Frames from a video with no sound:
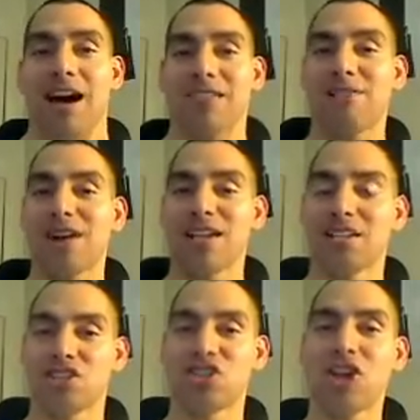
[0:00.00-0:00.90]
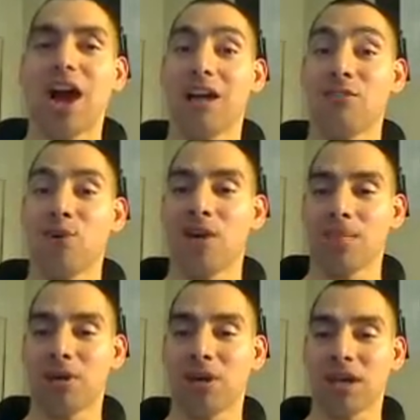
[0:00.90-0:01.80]
and that fight just shot everyone
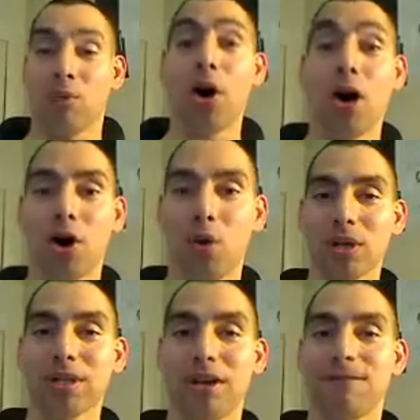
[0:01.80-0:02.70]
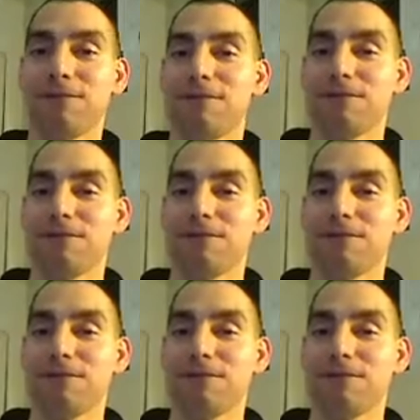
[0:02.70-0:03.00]
up. Like, whoa, what the,